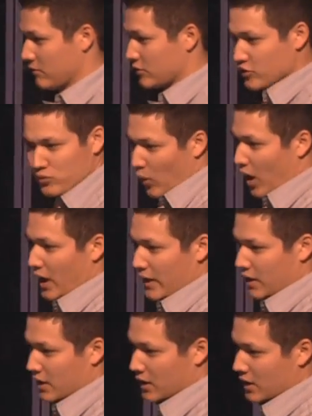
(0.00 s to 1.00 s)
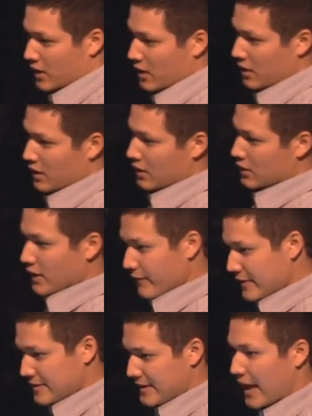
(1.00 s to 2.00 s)
just one
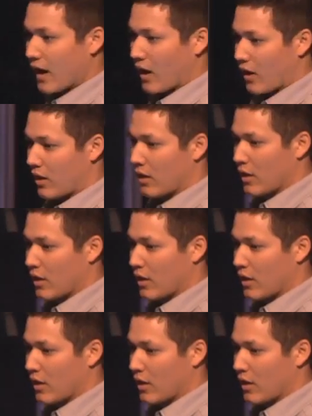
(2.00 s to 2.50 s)
living cell,